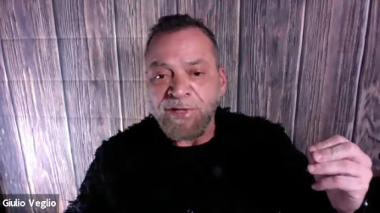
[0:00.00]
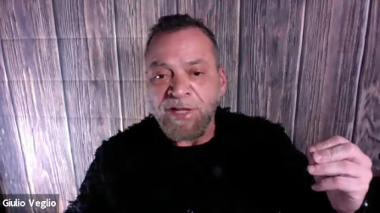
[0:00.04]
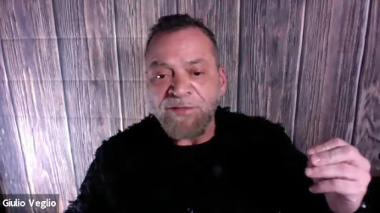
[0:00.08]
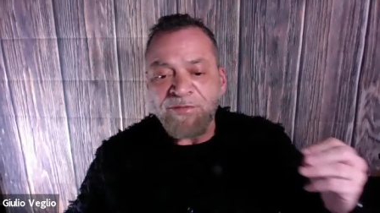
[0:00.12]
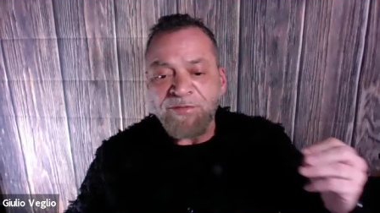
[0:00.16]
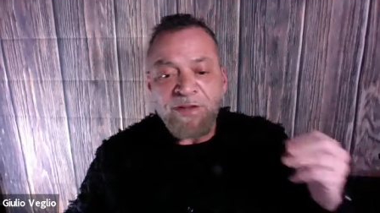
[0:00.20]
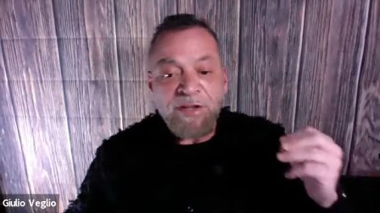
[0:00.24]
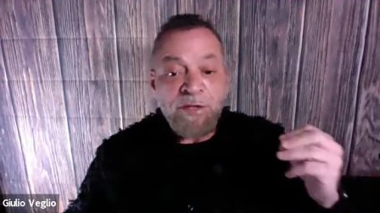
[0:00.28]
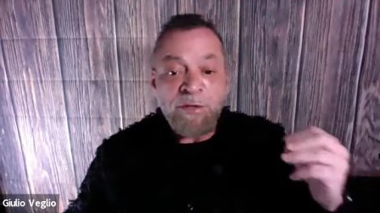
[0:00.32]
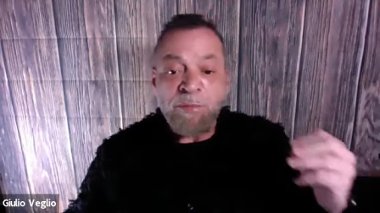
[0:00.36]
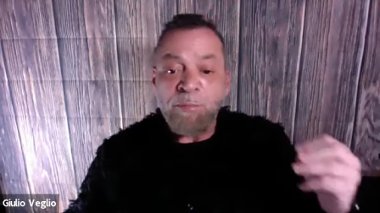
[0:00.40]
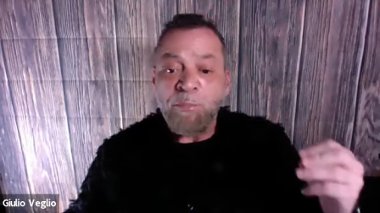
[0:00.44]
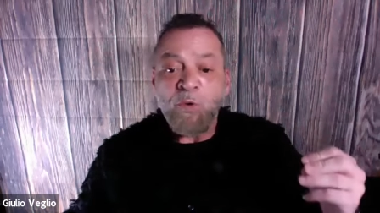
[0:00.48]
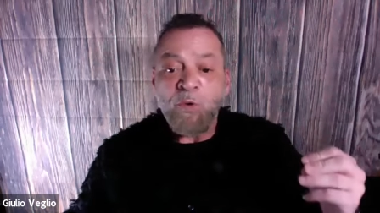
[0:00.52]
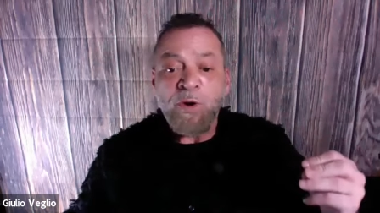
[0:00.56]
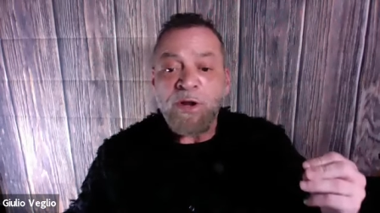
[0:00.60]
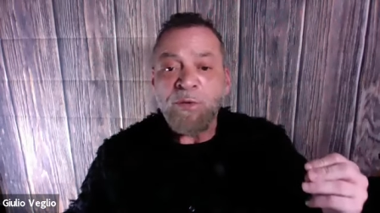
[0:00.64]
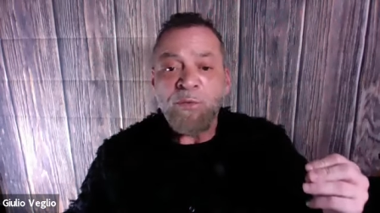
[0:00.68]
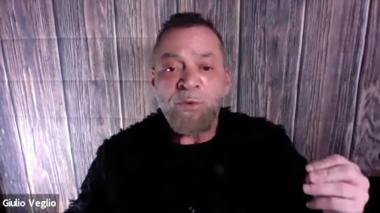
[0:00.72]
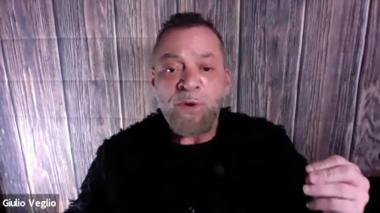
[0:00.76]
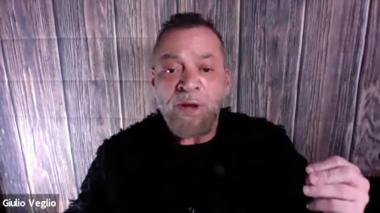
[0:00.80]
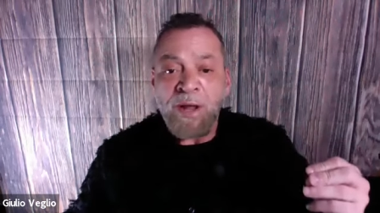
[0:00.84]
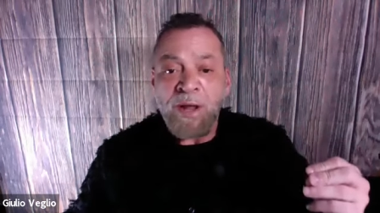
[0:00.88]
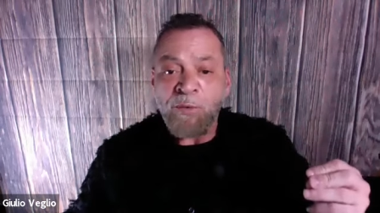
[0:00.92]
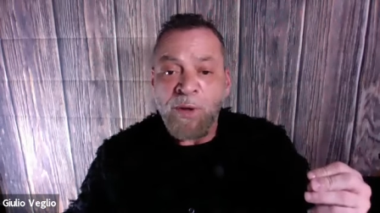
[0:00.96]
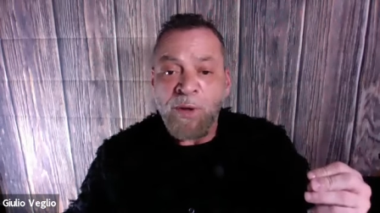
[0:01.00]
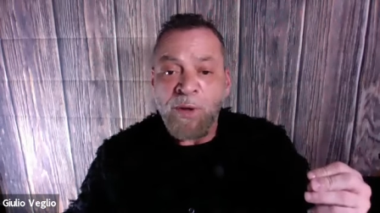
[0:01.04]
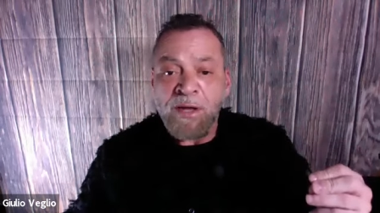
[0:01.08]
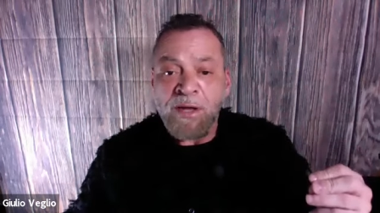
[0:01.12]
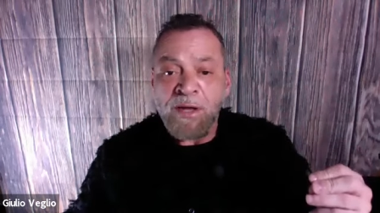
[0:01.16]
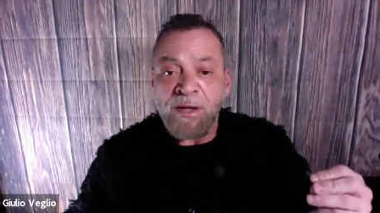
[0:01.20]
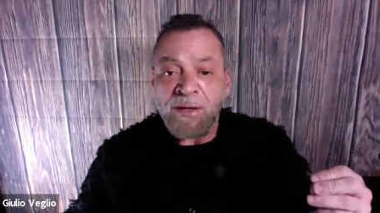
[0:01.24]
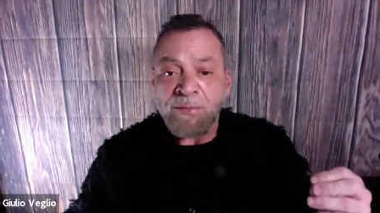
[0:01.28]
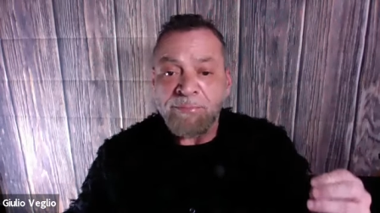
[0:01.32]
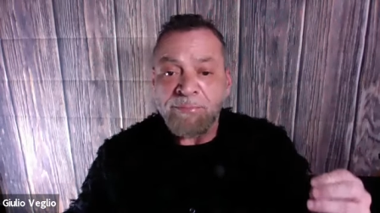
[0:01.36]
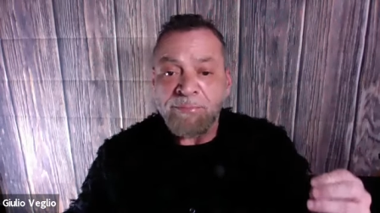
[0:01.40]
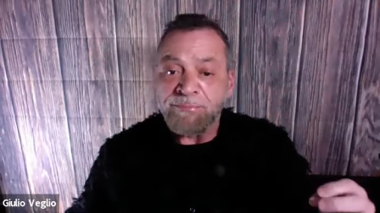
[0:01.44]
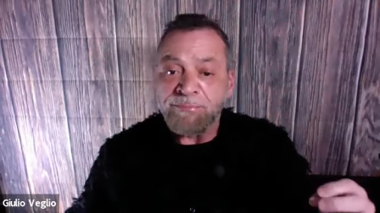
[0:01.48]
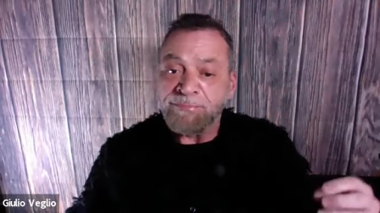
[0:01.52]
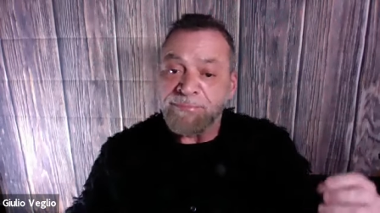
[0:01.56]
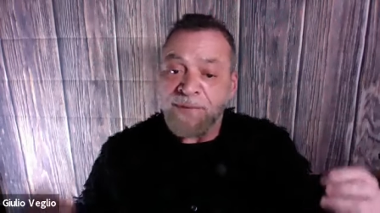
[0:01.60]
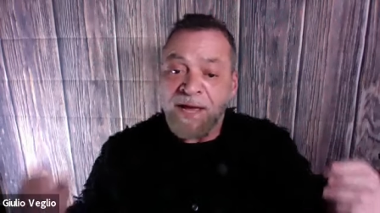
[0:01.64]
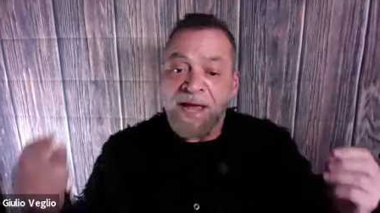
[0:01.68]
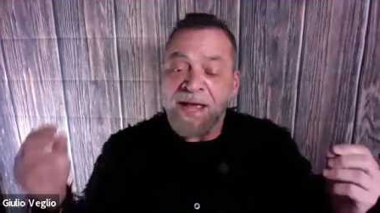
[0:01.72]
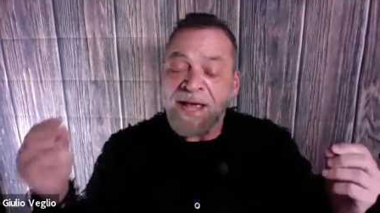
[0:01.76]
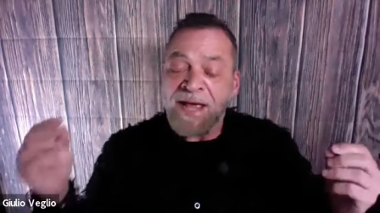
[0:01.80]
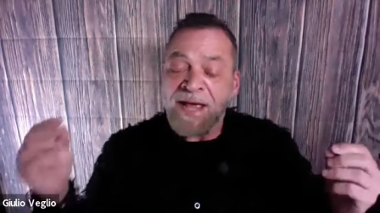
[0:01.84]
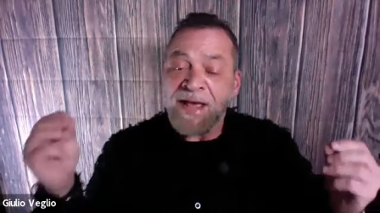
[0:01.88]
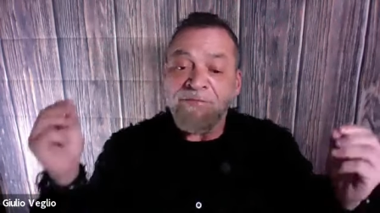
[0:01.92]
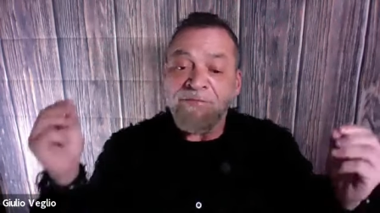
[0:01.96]
Even in the morning when I wake up,
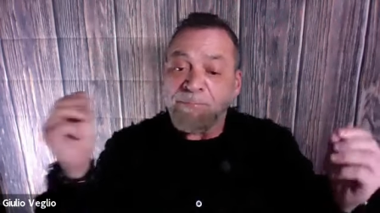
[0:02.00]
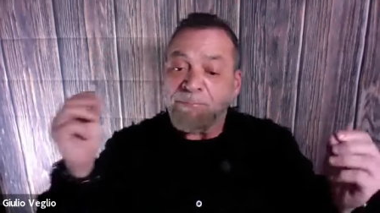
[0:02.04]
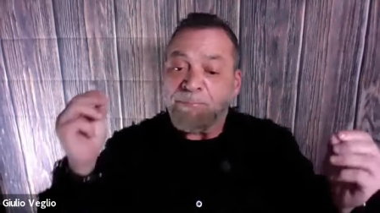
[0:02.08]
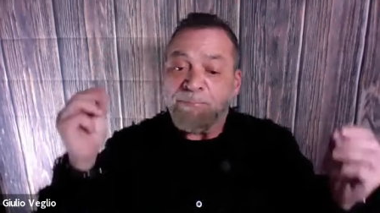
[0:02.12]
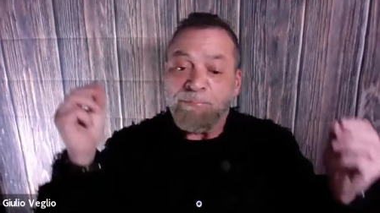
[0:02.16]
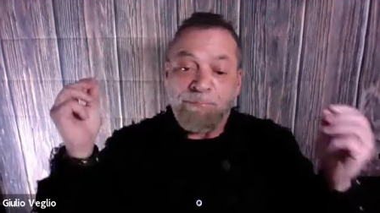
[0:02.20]
I have a